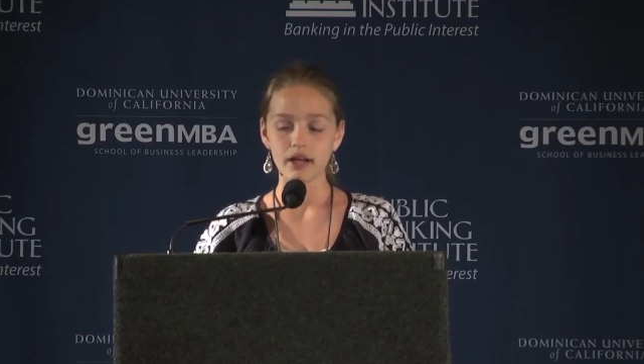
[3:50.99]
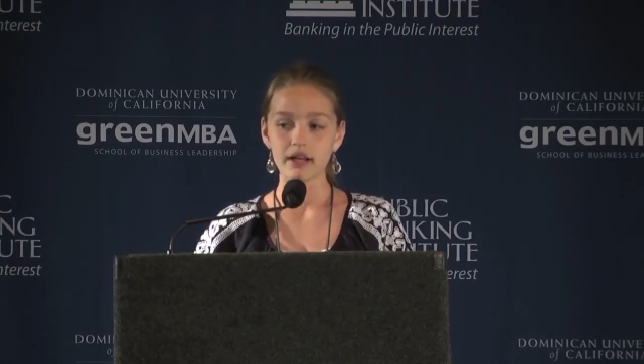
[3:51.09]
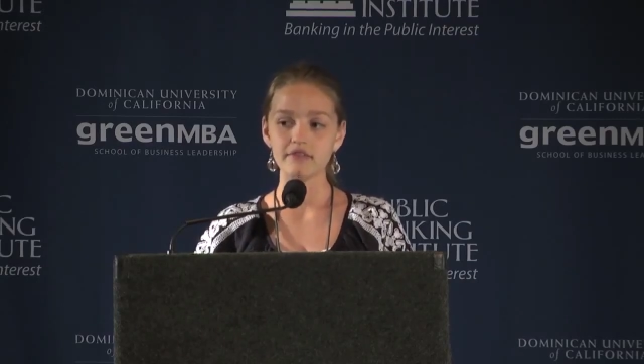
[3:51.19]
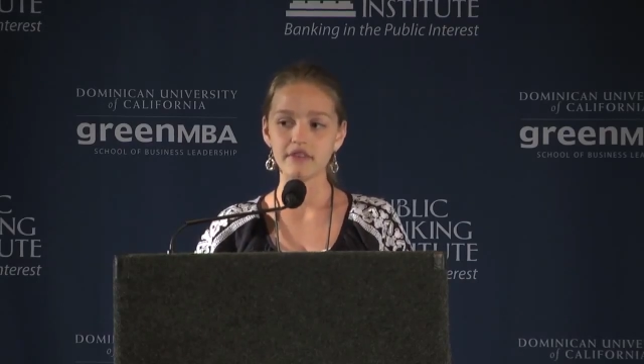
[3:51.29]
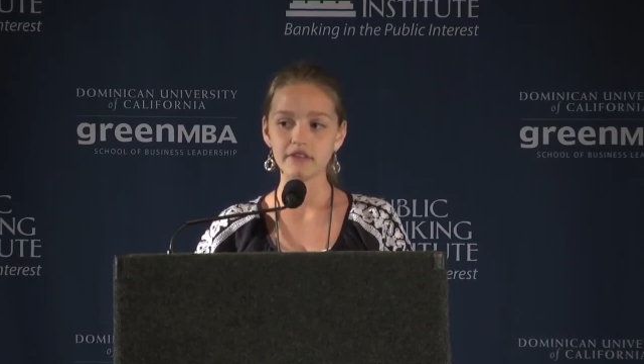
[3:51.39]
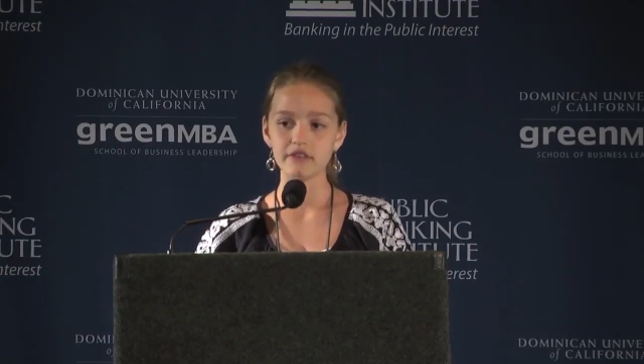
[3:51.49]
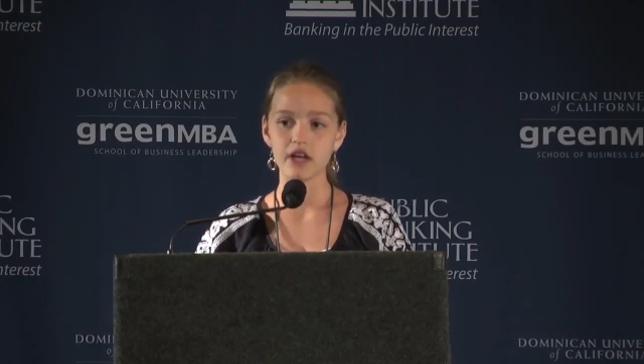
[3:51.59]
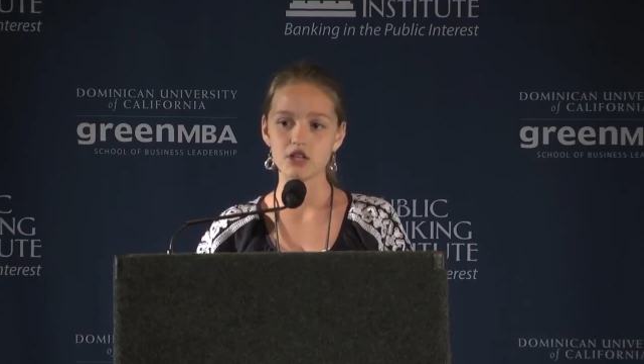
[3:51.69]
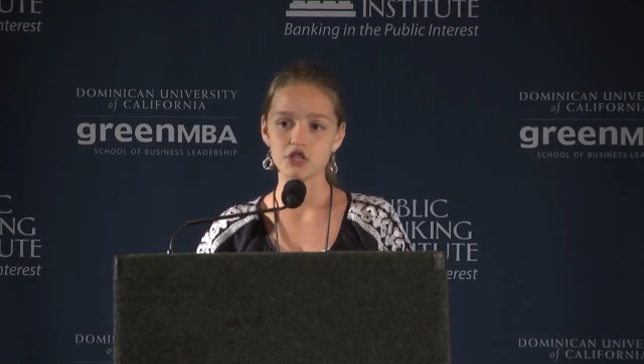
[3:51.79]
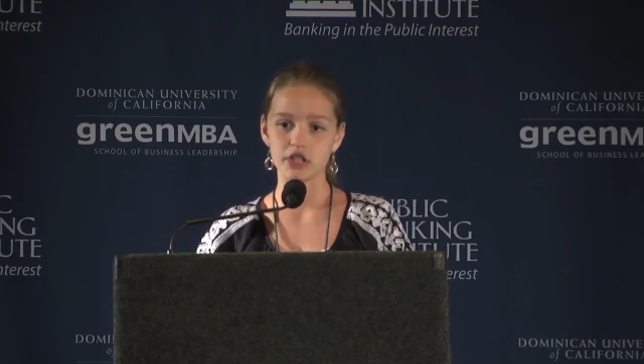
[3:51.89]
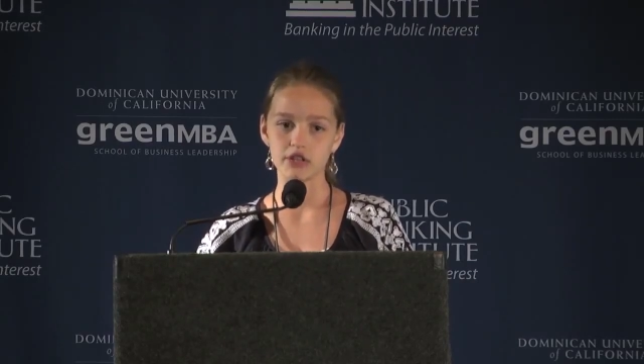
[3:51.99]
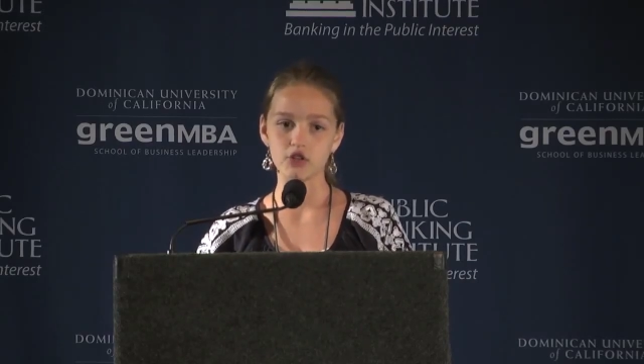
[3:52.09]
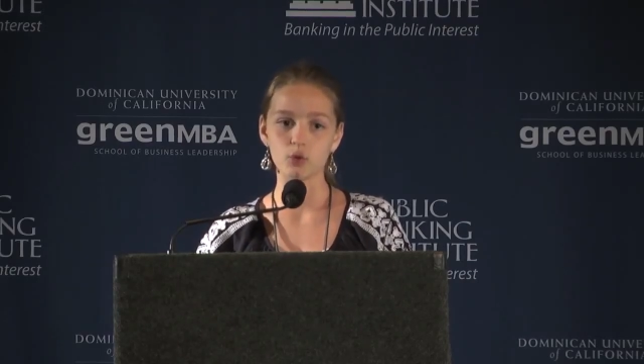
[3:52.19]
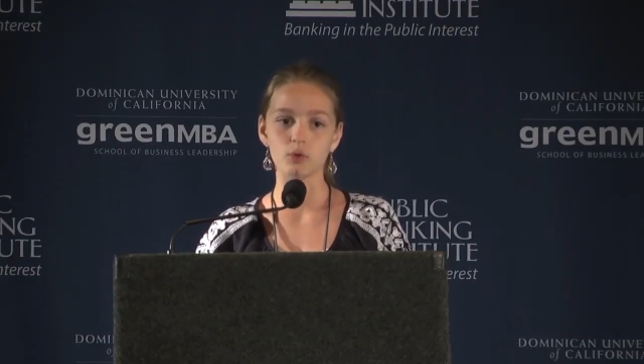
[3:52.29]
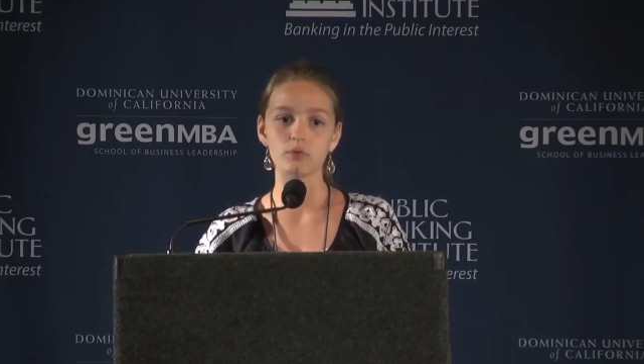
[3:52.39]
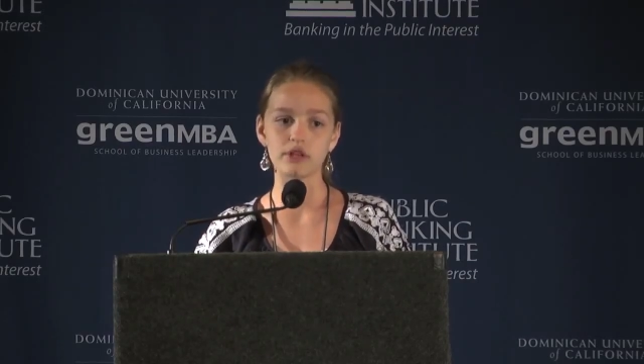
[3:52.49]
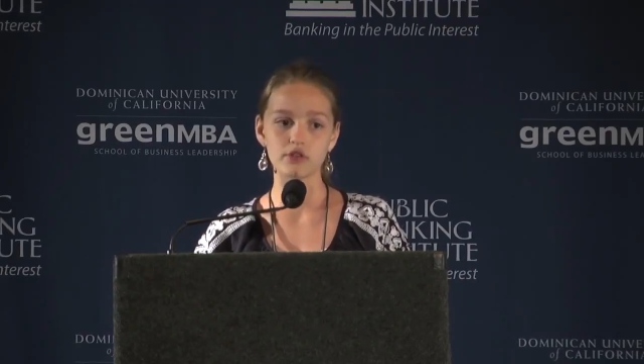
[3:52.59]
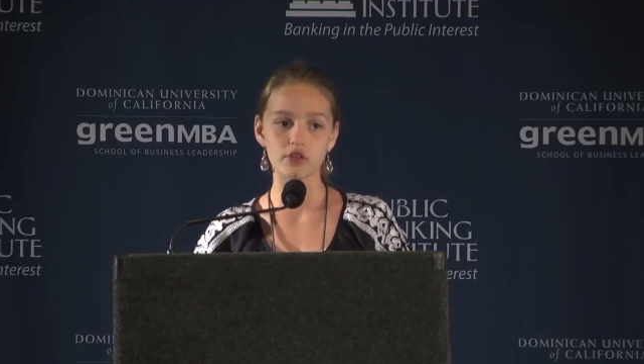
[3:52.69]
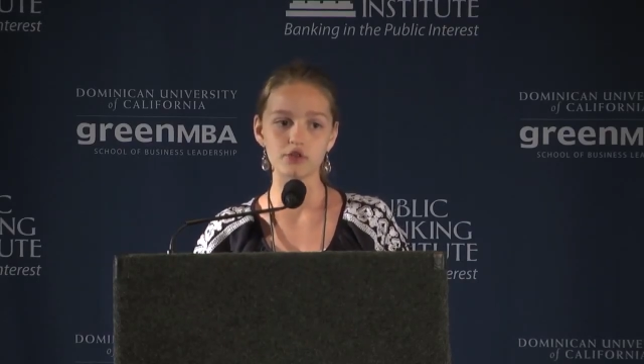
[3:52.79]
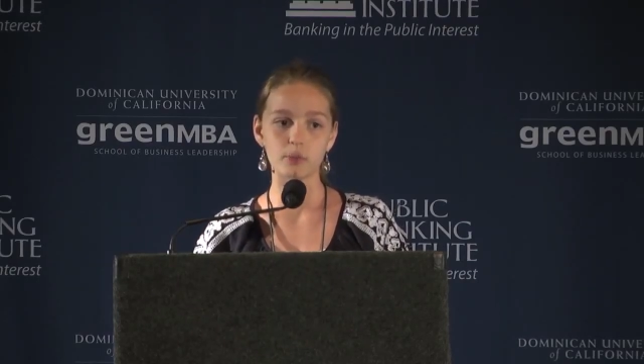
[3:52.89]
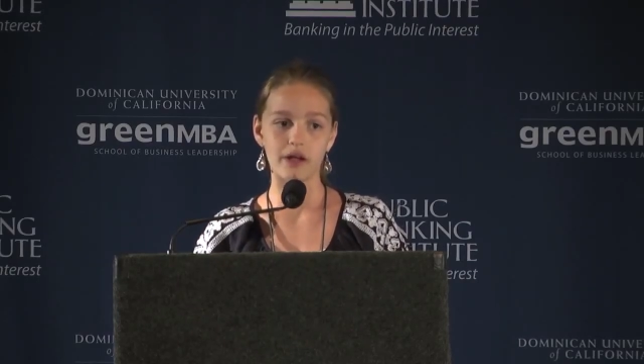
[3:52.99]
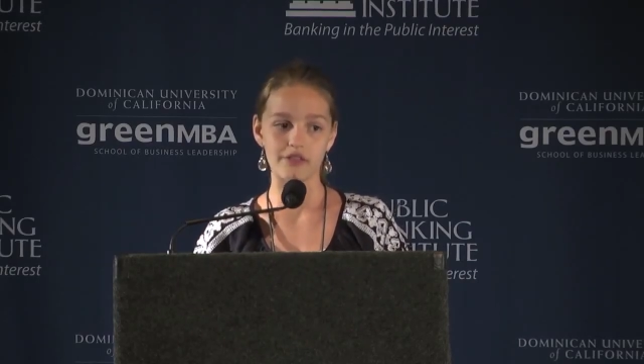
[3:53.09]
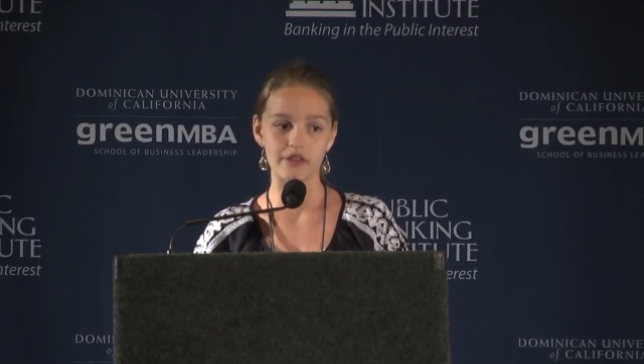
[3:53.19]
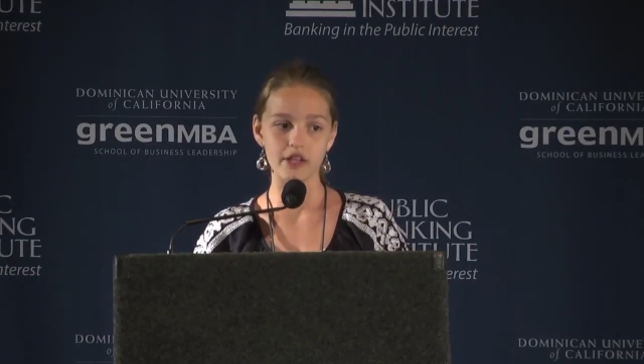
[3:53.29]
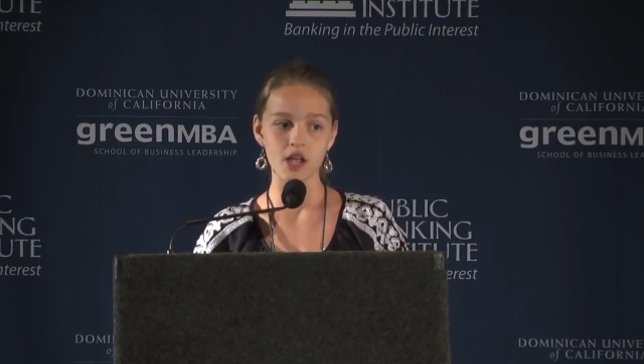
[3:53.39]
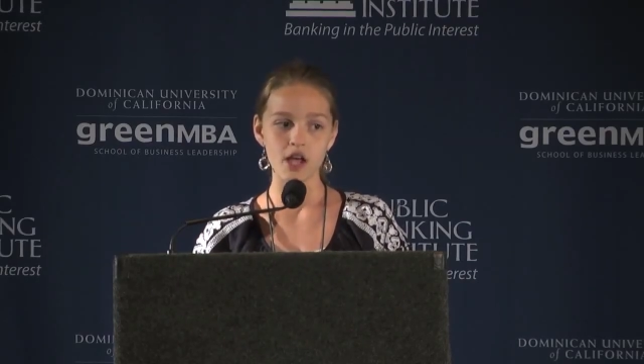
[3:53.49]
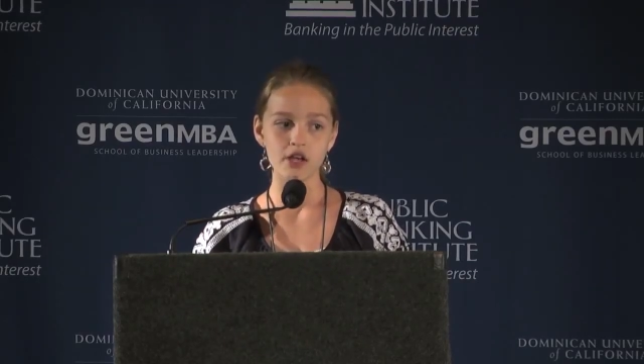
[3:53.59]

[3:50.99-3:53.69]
convince countries who are resource wealthy